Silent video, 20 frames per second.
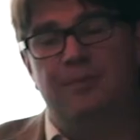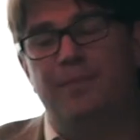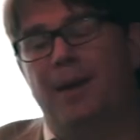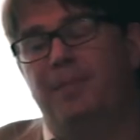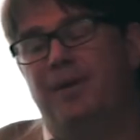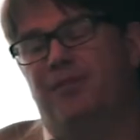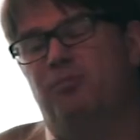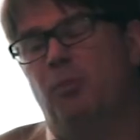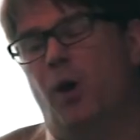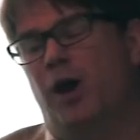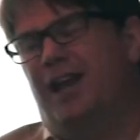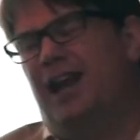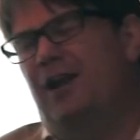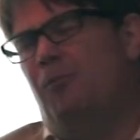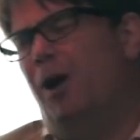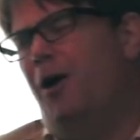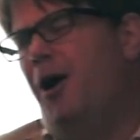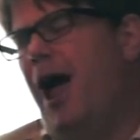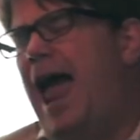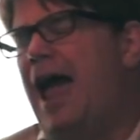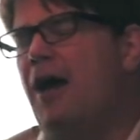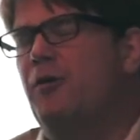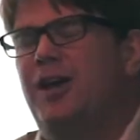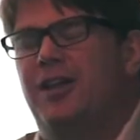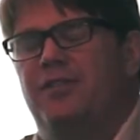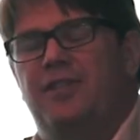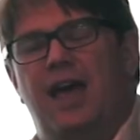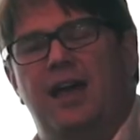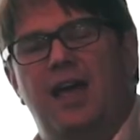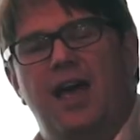And you may be working out, well, how
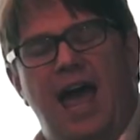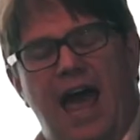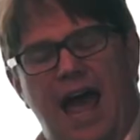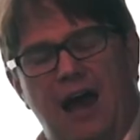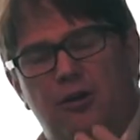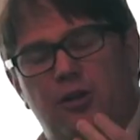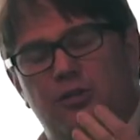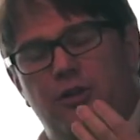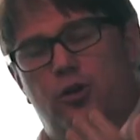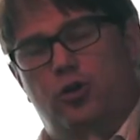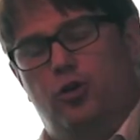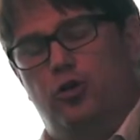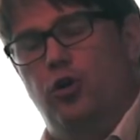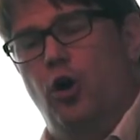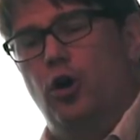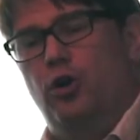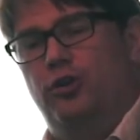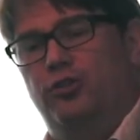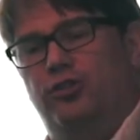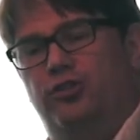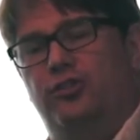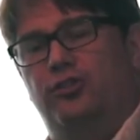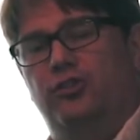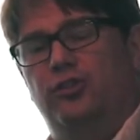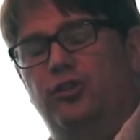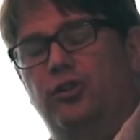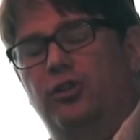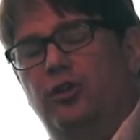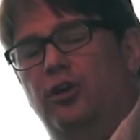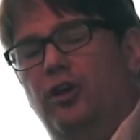can the
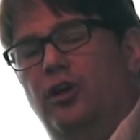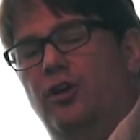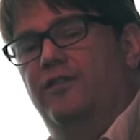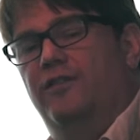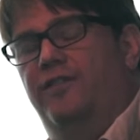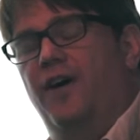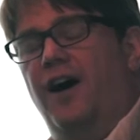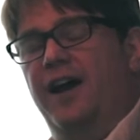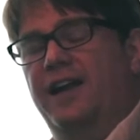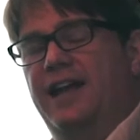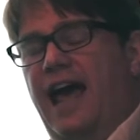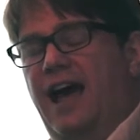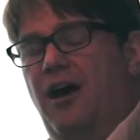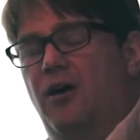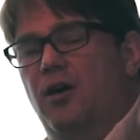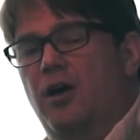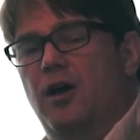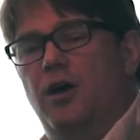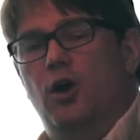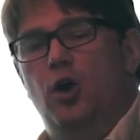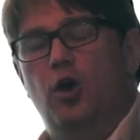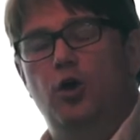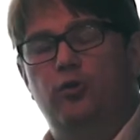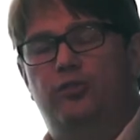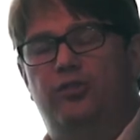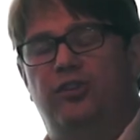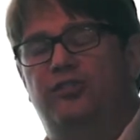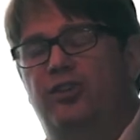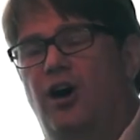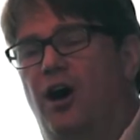crooks find out
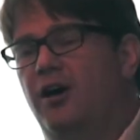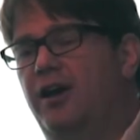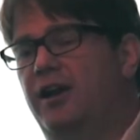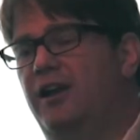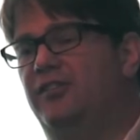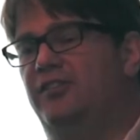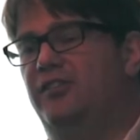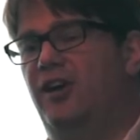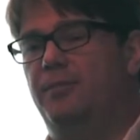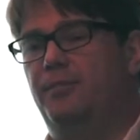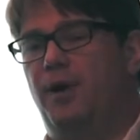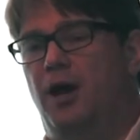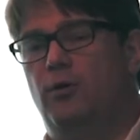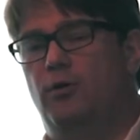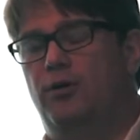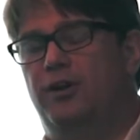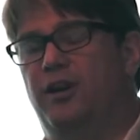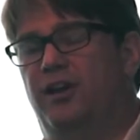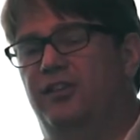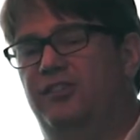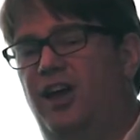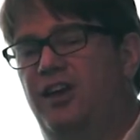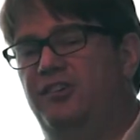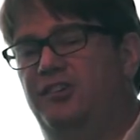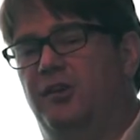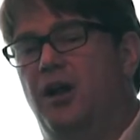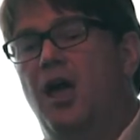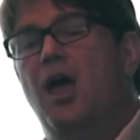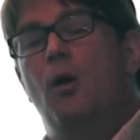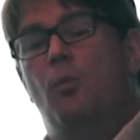who to target inside my
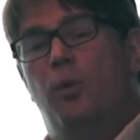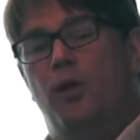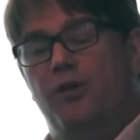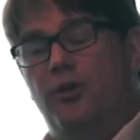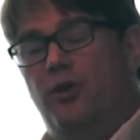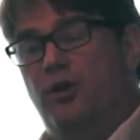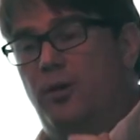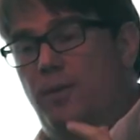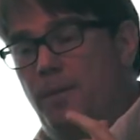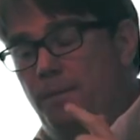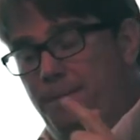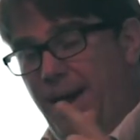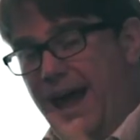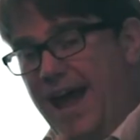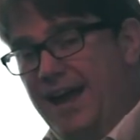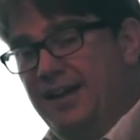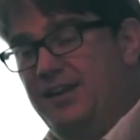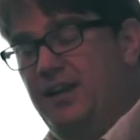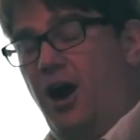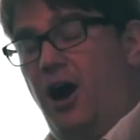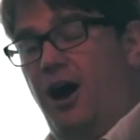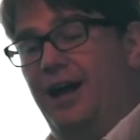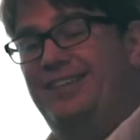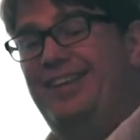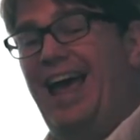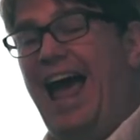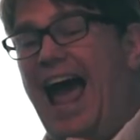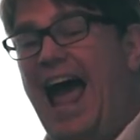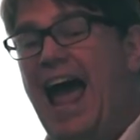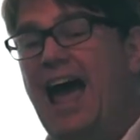organization? Well, the bad
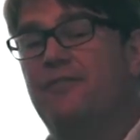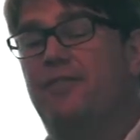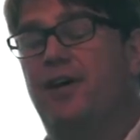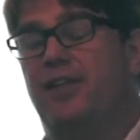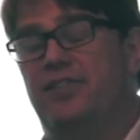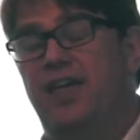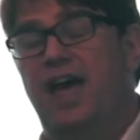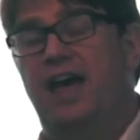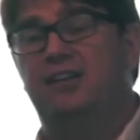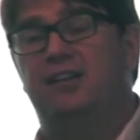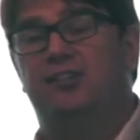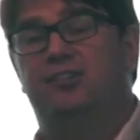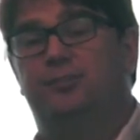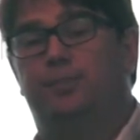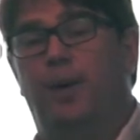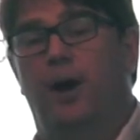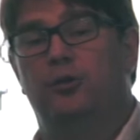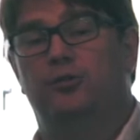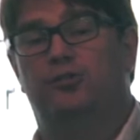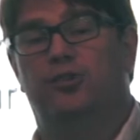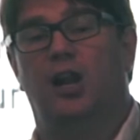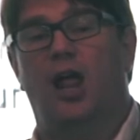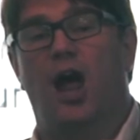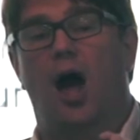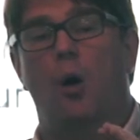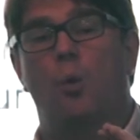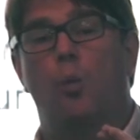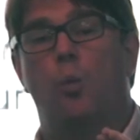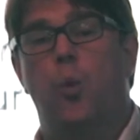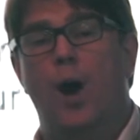guys have at their
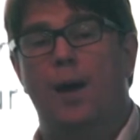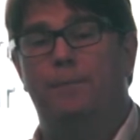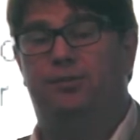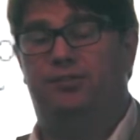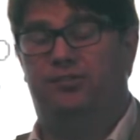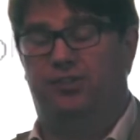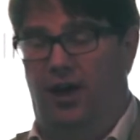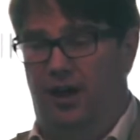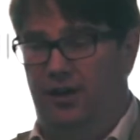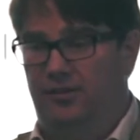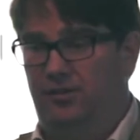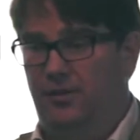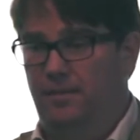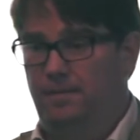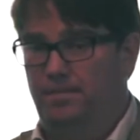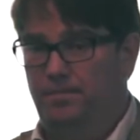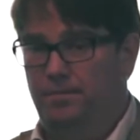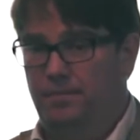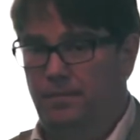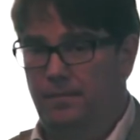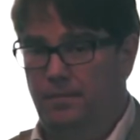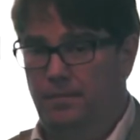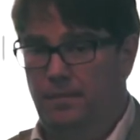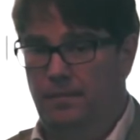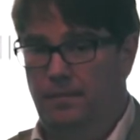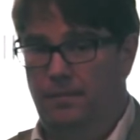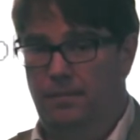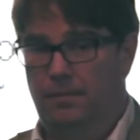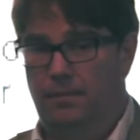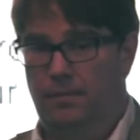disposal a website
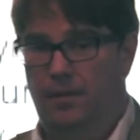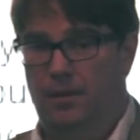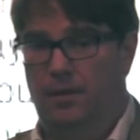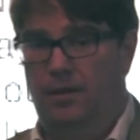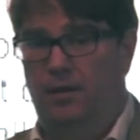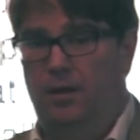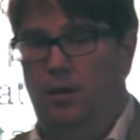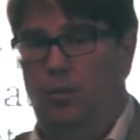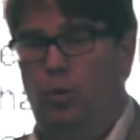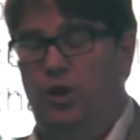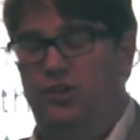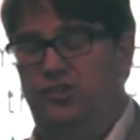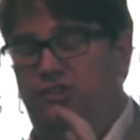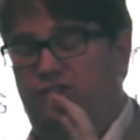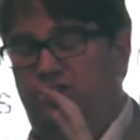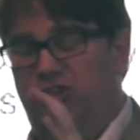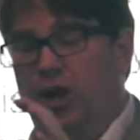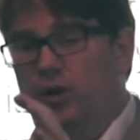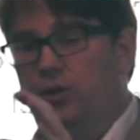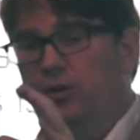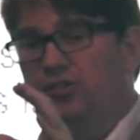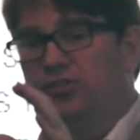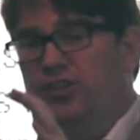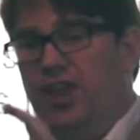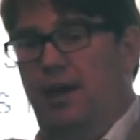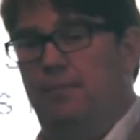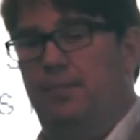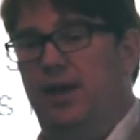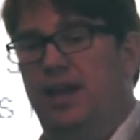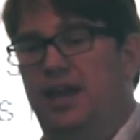which shows
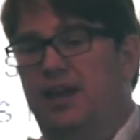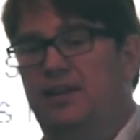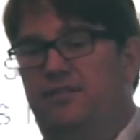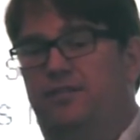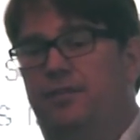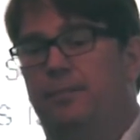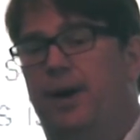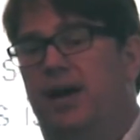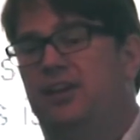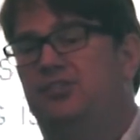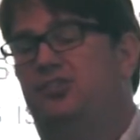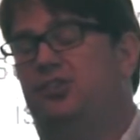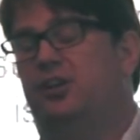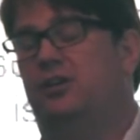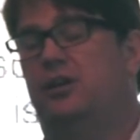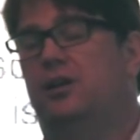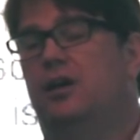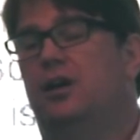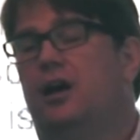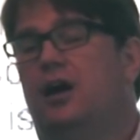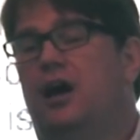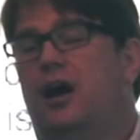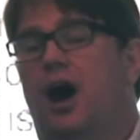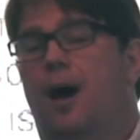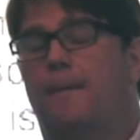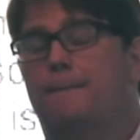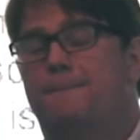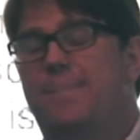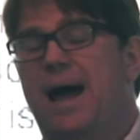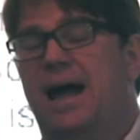them information
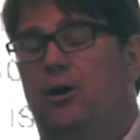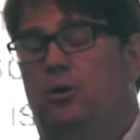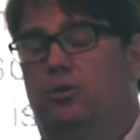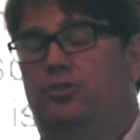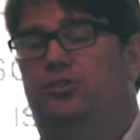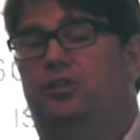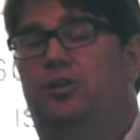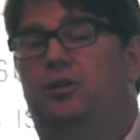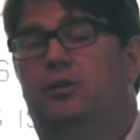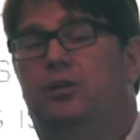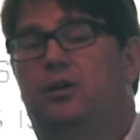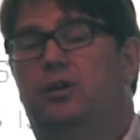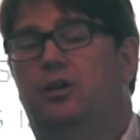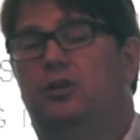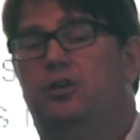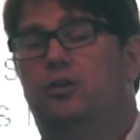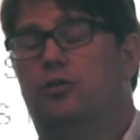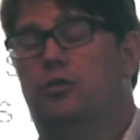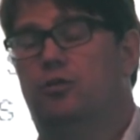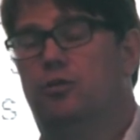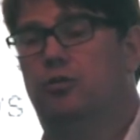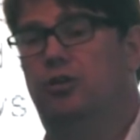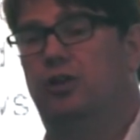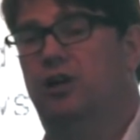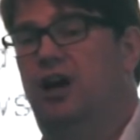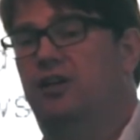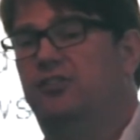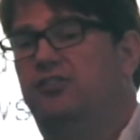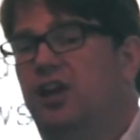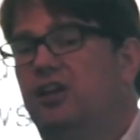about your
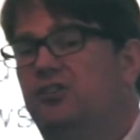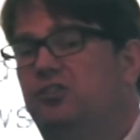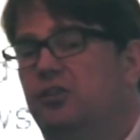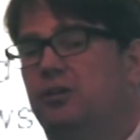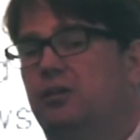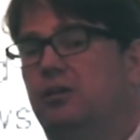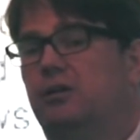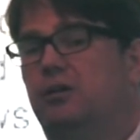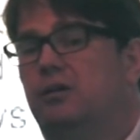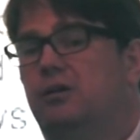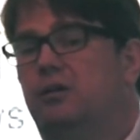organization